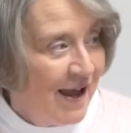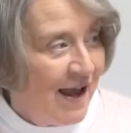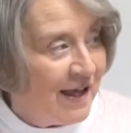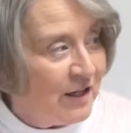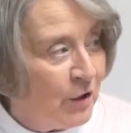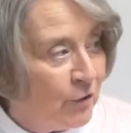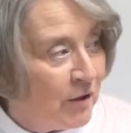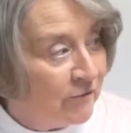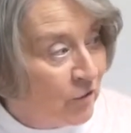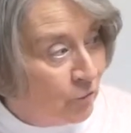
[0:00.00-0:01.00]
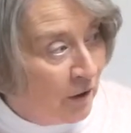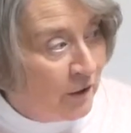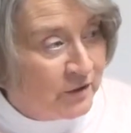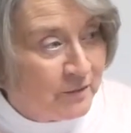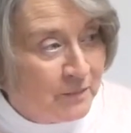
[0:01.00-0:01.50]
And whoever
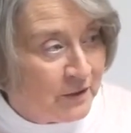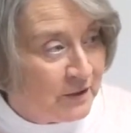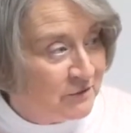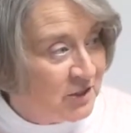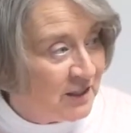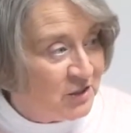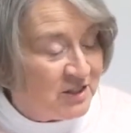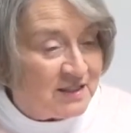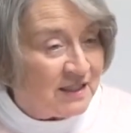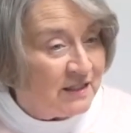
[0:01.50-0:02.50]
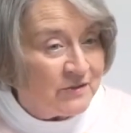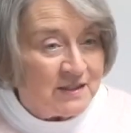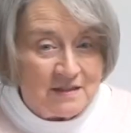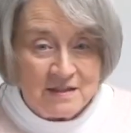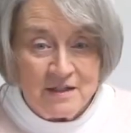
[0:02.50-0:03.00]
wrote the book of Judges gives
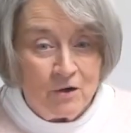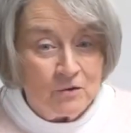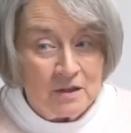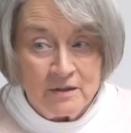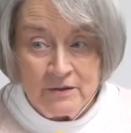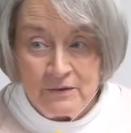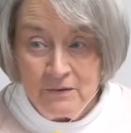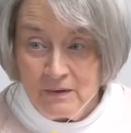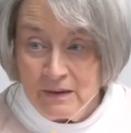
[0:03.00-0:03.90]
us no clue.